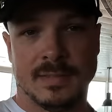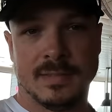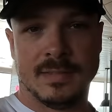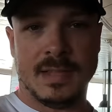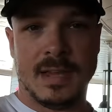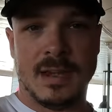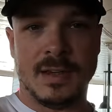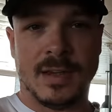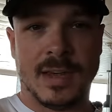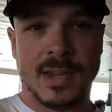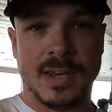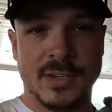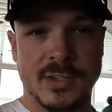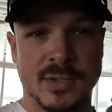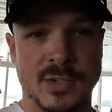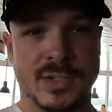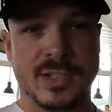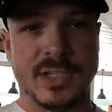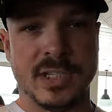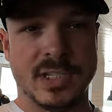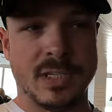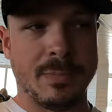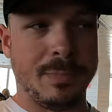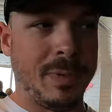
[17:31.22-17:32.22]
Now it kind of just
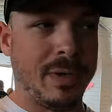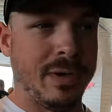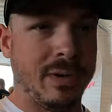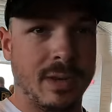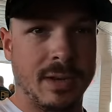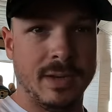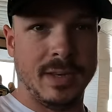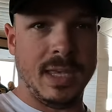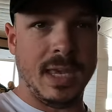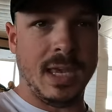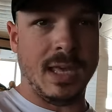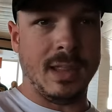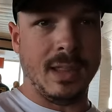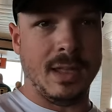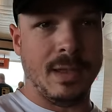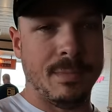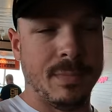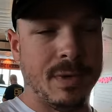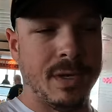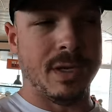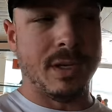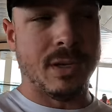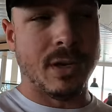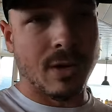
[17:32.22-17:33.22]
disappeared on Kayla. I'm
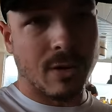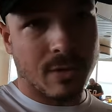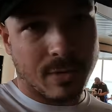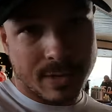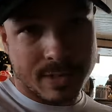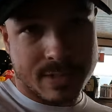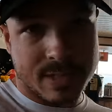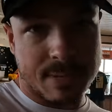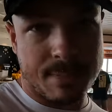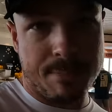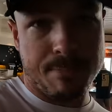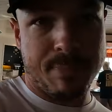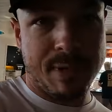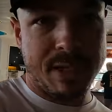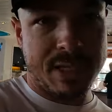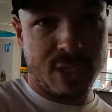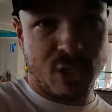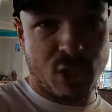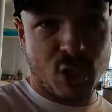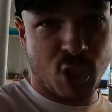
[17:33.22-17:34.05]
gonna go get some big